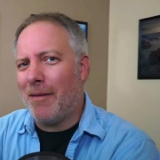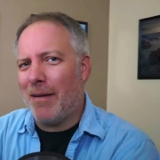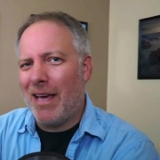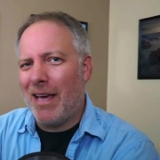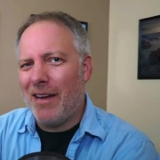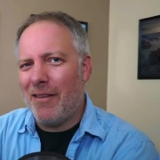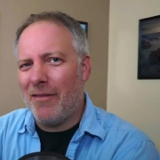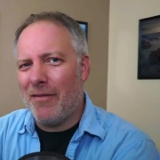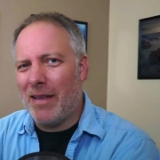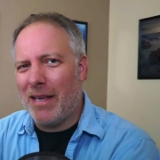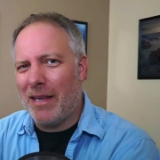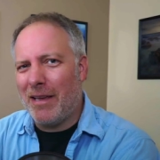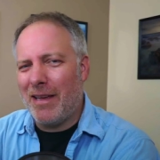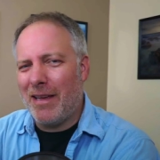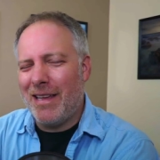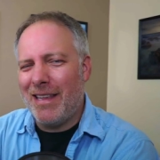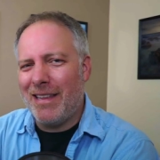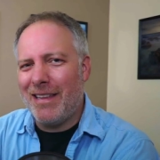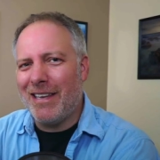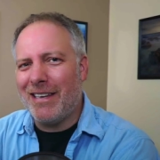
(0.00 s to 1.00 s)
kind of like
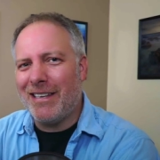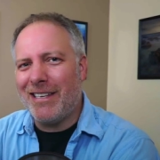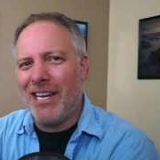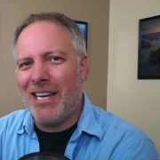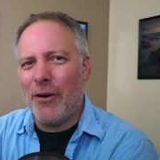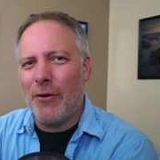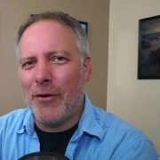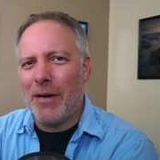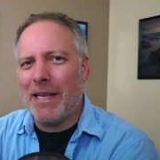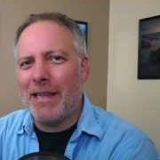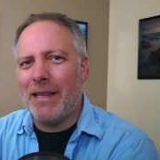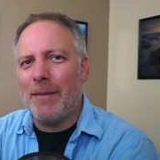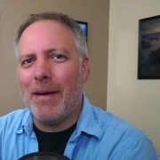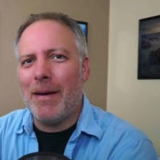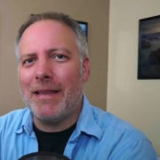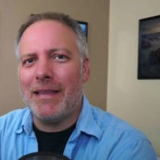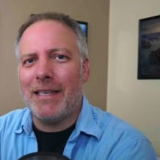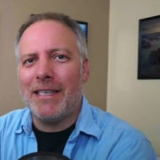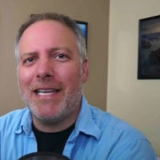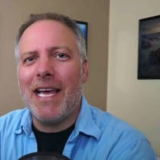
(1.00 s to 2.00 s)
tinkering in
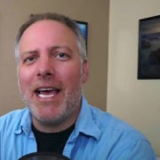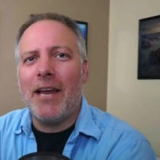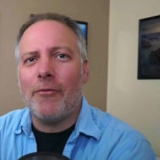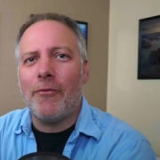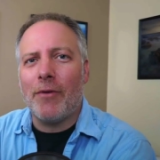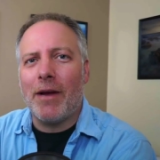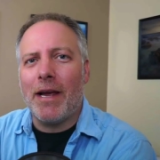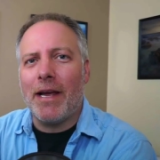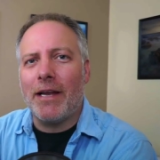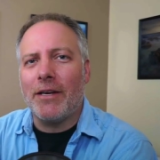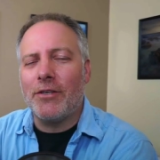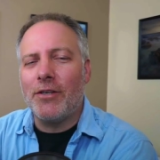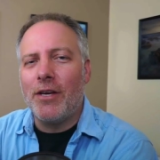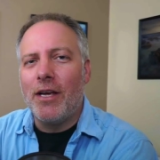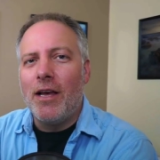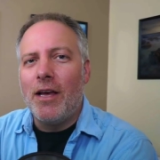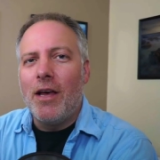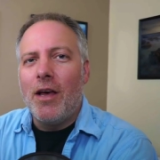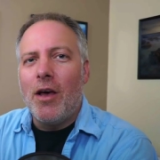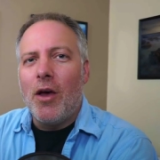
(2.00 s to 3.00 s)
about the 10 range
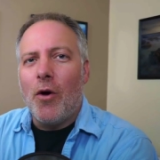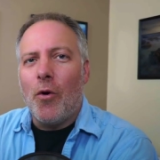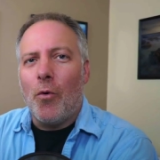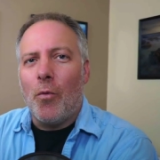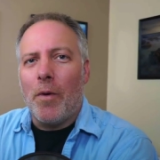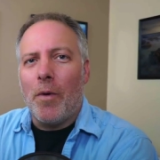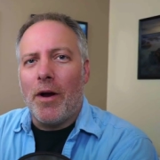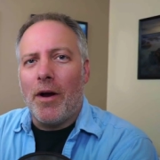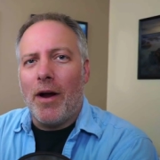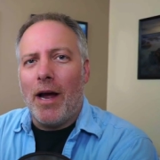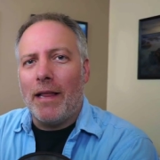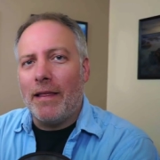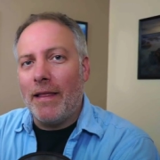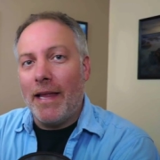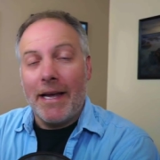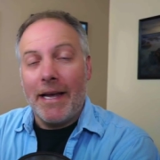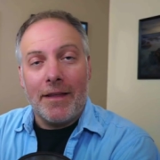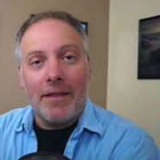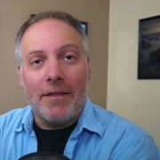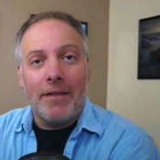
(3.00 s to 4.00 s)
where I
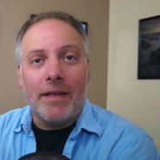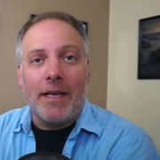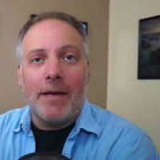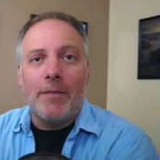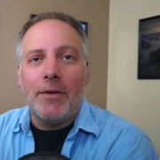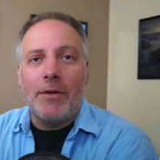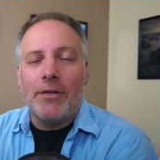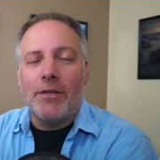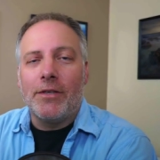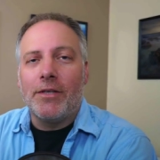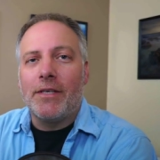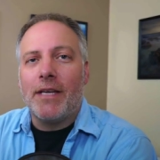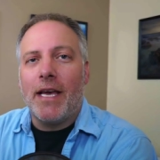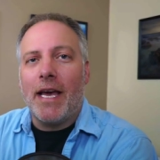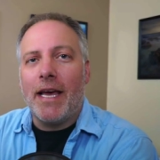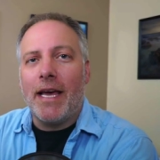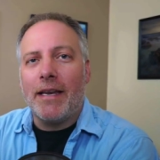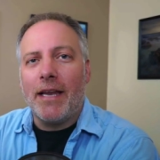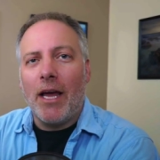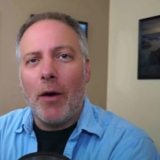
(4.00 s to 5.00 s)
like the images,
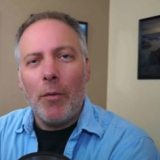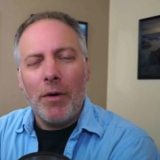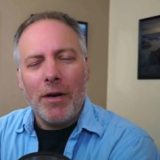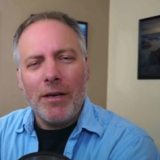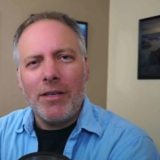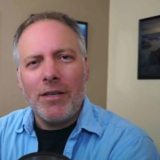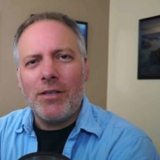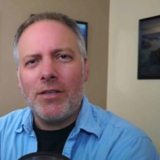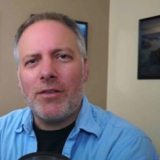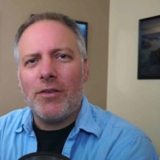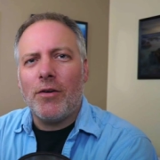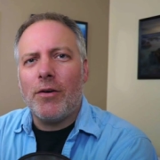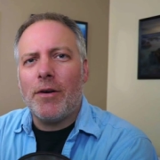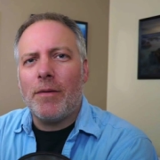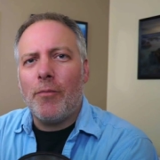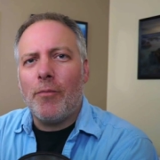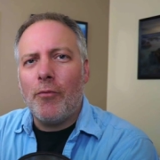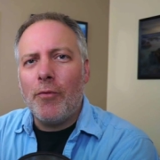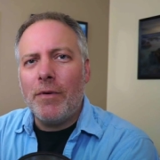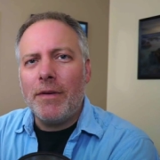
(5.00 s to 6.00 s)
and I wanted to
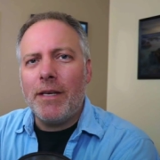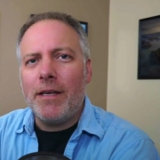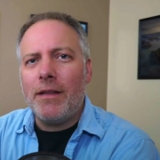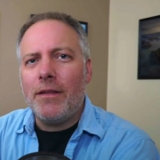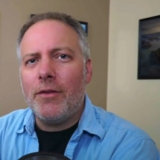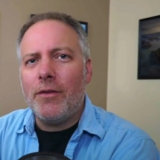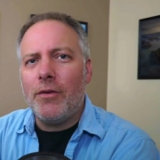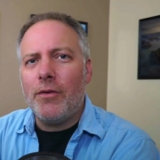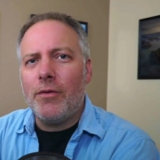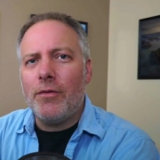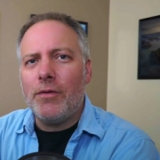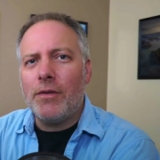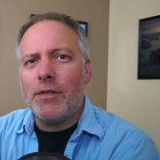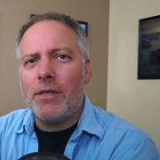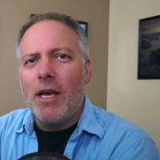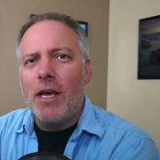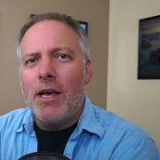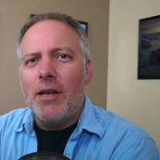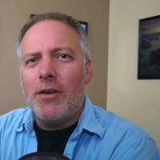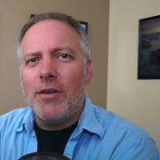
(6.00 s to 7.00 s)
start printing
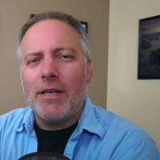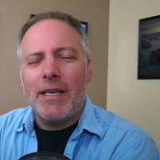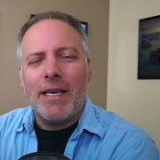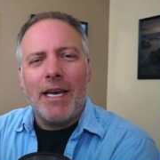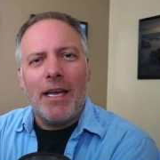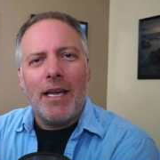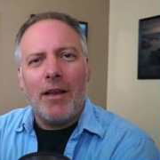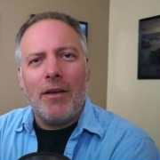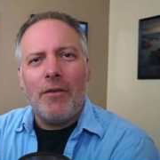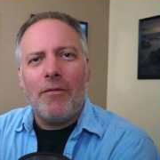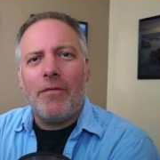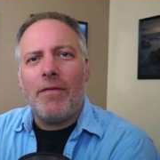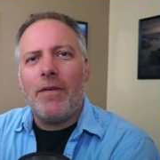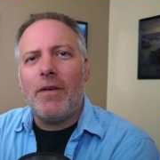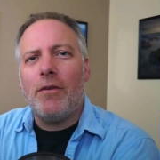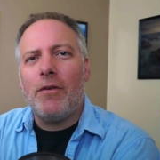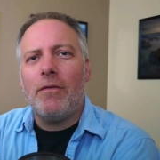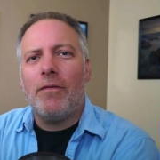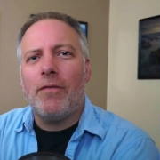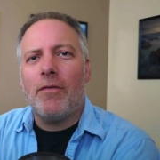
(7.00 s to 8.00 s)
those to get a
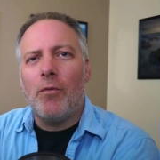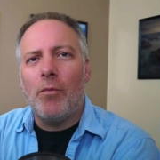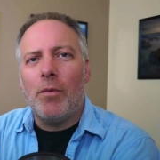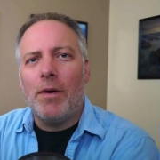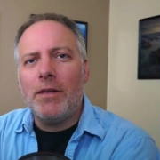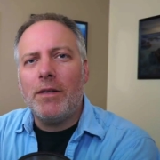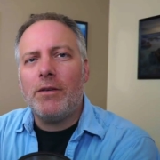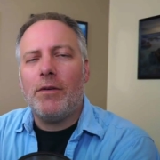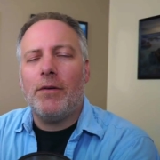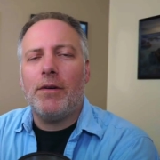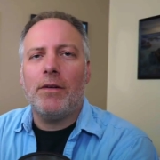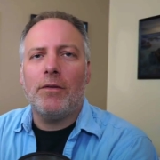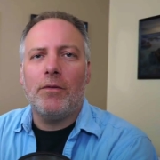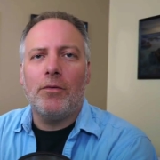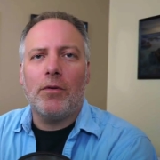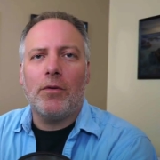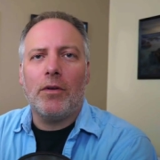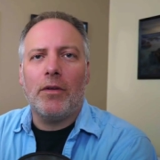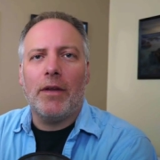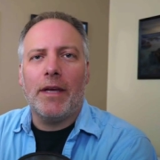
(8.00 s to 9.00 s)
feel for what it's going to
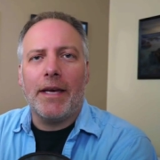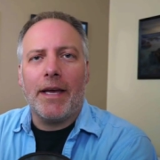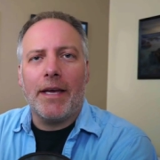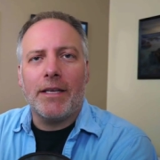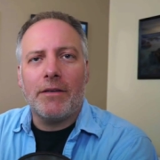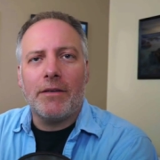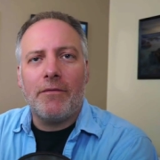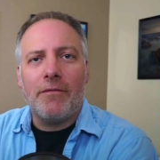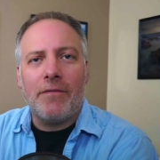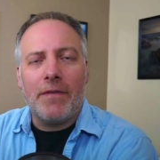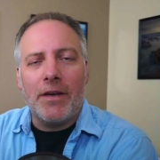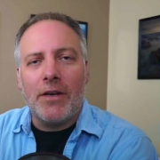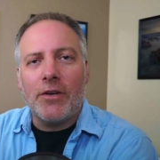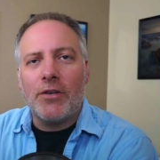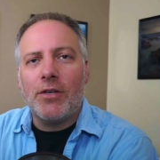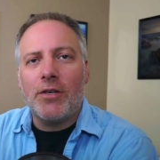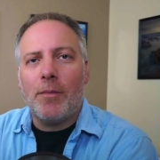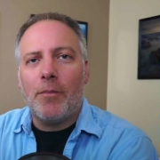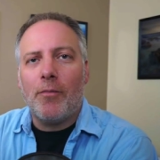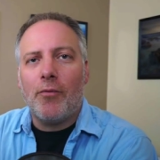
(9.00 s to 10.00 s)
look like as a
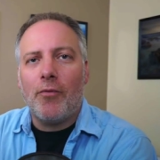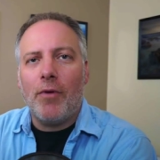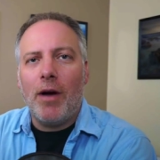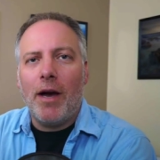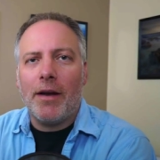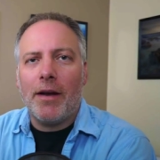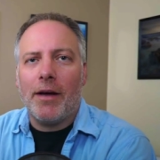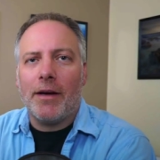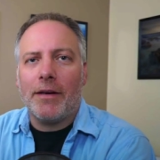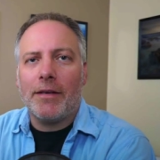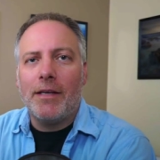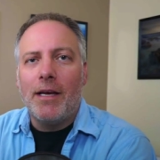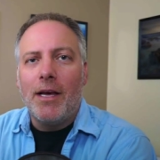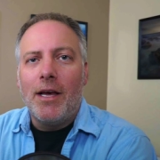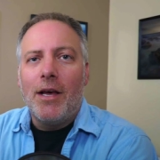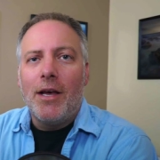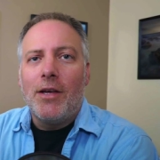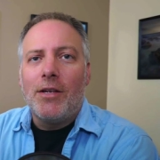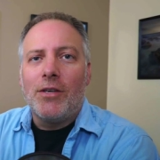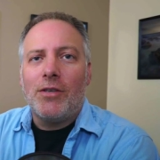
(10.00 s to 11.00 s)
finished product.
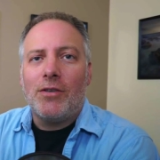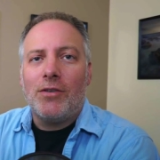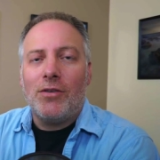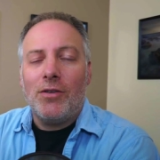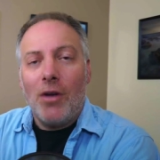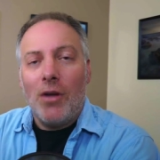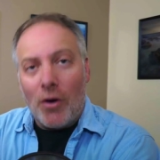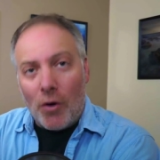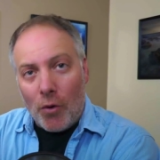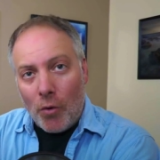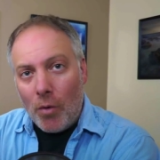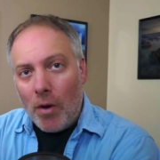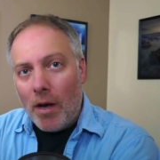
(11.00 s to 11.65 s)
So